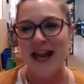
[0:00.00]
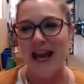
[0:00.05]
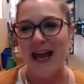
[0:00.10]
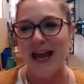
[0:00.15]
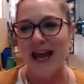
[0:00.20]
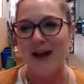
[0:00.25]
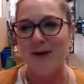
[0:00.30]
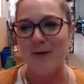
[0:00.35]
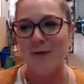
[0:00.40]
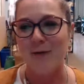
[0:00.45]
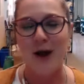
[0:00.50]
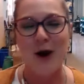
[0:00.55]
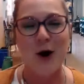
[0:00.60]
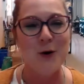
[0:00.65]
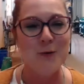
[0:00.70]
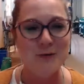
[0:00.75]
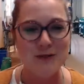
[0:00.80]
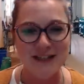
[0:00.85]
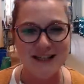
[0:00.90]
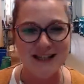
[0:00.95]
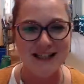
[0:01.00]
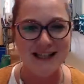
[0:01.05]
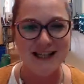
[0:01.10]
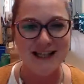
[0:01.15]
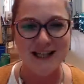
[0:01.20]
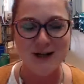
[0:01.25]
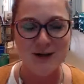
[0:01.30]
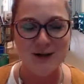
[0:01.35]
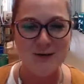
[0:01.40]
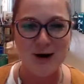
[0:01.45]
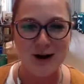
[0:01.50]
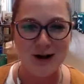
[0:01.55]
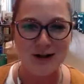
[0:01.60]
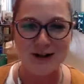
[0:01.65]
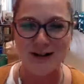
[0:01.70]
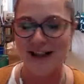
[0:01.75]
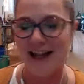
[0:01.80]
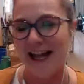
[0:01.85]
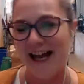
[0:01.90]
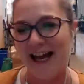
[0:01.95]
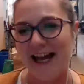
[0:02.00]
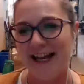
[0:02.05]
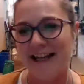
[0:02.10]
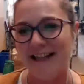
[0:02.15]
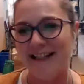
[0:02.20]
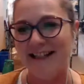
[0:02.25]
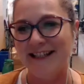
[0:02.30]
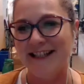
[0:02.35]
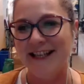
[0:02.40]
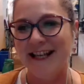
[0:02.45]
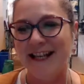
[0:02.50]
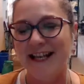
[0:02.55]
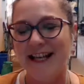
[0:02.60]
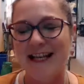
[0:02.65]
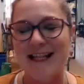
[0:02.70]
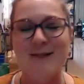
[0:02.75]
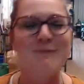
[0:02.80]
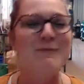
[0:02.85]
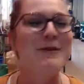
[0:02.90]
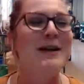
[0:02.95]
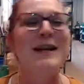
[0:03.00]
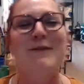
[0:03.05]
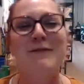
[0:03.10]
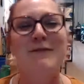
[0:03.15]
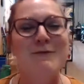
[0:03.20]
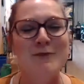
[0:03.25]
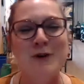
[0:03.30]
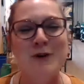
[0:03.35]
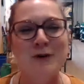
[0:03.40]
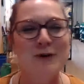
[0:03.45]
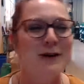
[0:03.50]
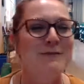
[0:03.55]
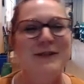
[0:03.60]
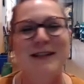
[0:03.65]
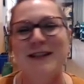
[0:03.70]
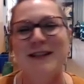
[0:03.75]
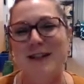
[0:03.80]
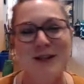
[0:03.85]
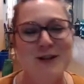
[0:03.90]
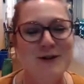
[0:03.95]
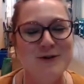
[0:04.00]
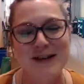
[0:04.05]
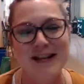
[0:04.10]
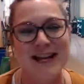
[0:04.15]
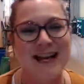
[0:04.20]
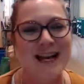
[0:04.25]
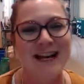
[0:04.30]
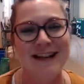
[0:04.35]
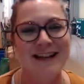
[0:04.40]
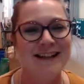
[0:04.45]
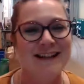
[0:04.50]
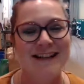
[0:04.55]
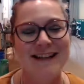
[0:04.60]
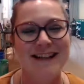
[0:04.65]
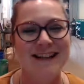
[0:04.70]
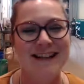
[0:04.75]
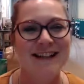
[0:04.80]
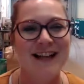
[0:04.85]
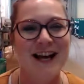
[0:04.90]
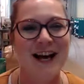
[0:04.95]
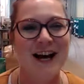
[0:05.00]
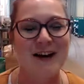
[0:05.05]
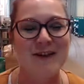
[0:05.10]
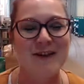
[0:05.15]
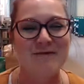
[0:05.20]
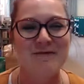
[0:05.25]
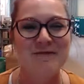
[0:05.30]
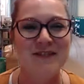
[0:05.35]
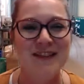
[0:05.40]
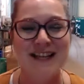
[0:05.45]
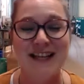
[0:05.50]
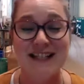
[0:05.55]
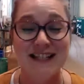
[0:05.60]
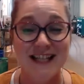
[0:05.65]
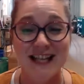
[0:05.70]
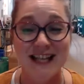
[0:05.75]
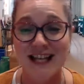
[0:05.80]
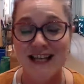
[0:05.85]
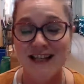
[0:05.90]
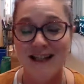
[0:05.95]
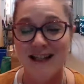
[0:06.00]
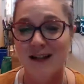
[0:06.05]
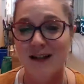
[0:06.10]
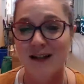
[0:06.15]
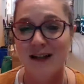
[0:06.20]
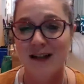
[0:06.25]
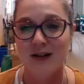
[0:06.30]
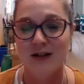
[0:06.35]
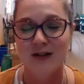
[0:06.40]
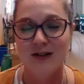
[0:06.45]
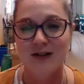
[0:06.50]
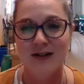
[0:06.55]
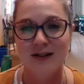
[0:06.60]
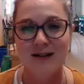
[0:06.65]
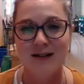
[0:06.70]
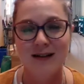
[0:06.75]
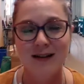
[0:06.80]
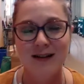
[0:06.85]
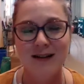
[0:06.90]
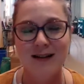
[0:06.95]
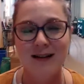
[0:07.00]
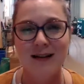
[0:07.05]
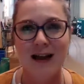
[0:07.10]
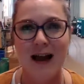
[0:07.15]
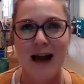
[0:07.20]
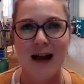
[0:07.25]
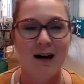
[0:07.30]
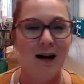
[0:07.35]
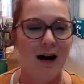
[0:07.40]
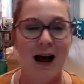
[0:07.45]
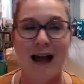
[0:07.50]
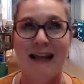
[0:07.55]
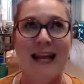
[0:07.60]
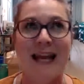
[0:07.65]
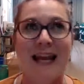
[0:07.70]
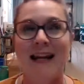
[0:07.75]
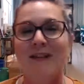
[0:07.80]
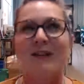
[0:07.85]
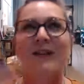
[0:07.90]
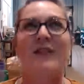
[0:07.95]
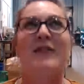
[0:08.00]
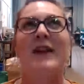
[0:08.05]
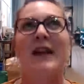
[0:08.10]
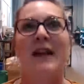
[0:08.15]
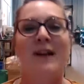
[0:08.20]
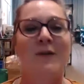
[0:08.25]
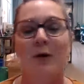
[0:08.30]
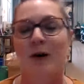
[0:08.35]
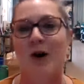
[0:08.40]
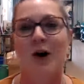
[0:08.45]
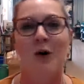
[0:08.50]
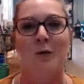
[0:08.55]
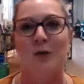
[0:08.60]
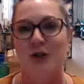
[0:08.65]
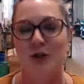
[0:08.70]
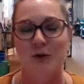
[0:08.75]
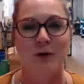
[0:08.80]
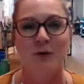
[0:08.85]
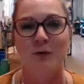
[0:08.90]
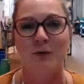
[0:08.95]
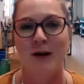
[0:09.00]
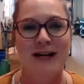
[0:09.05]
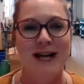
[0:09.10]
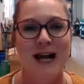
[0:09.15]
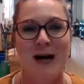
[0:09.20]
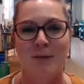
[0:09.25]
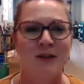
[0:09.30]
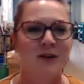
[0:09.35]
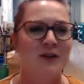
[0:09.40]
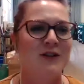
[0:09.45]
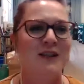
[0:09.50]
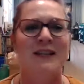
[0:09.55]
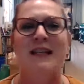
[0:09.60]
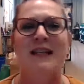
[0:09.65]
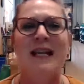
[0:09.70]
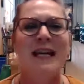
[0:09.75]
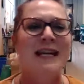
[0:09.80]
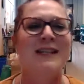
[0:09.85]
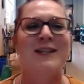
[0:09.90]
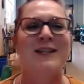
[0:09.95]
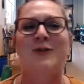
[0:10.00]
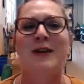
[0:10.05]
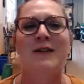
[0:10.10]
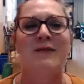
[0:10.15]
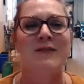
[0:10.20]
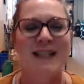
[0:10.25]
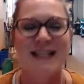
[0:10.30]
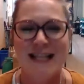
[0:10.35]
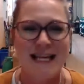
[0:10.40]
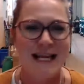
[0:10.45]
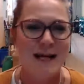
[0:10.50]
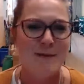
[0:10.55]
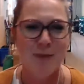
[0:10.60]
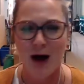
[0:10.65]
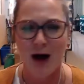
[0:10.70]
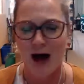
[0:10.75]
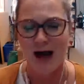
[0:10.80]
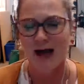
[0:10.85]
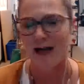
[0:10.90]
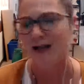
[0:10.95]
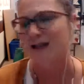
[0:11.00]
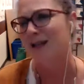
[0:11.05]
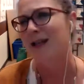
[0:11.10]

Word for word: And we hope to see you all at as many of the programs as you can um, attend. There's uh, I can't even think of what all we're doing right now, but there's a history of the teapot.